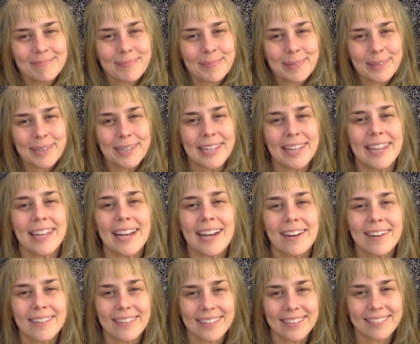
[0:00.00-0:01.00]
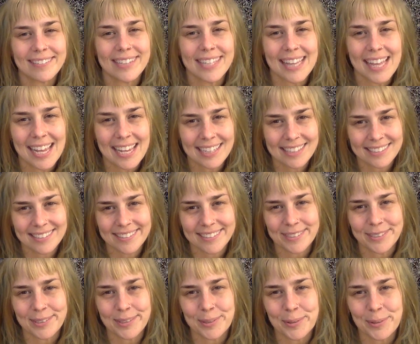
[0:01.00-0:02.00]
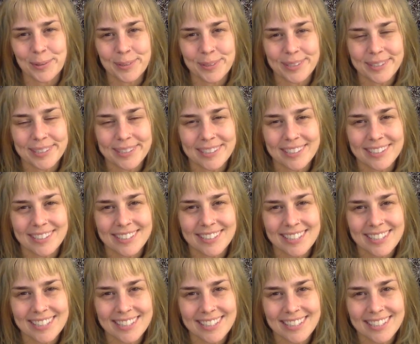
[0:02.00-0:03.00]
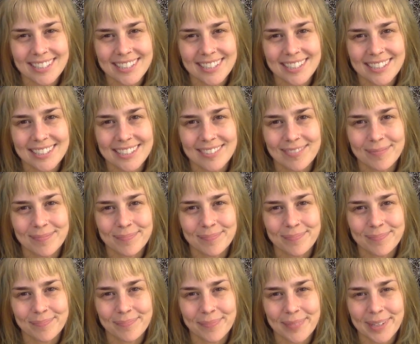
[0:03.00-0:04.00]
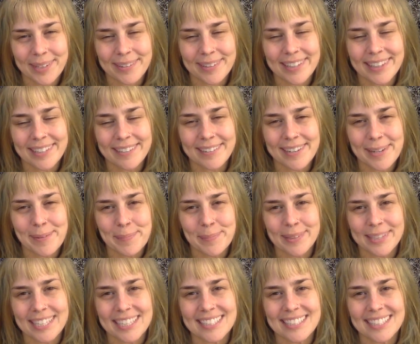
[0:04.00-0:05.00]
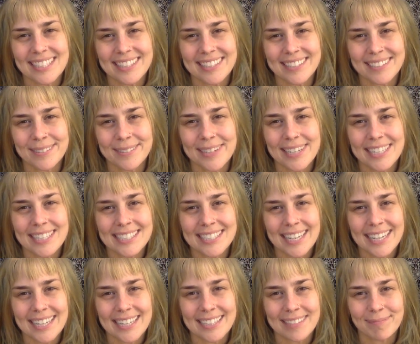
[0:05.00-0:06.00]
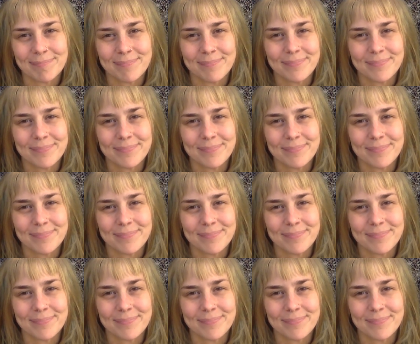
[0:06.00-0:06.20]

Breathe out and relax your shoulders. You're in the right place at the right time.